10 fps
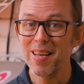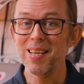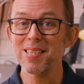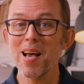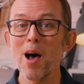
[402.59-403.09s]

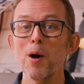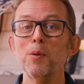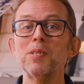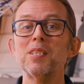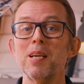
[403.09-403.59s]
it's
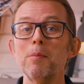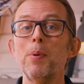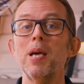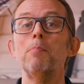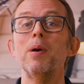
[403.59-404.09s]

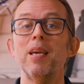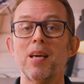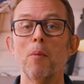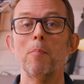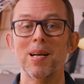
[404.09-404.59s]

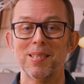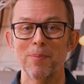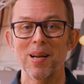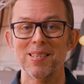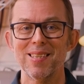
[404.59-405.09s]
OCPP
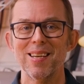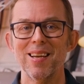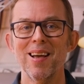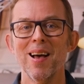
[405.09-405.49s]
compatibility.